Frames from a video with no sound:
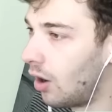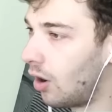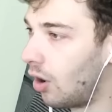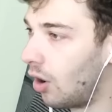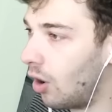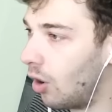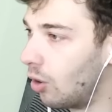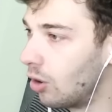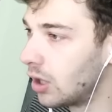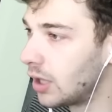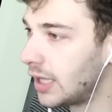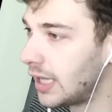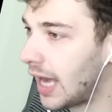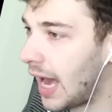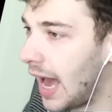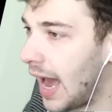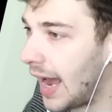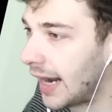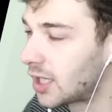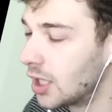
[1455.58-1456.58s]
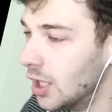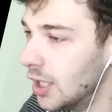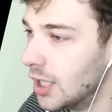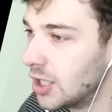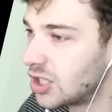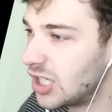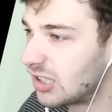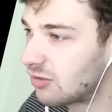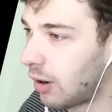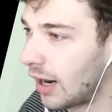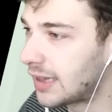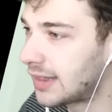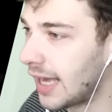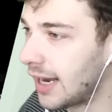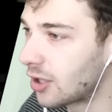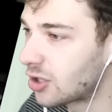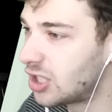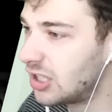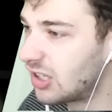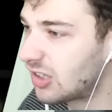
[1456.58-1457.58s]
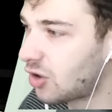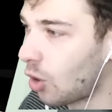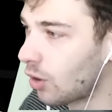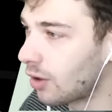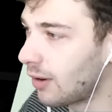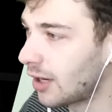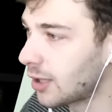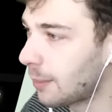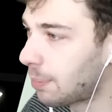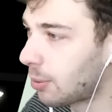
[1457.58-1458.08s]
Holy heck! She's right there! She's just going around the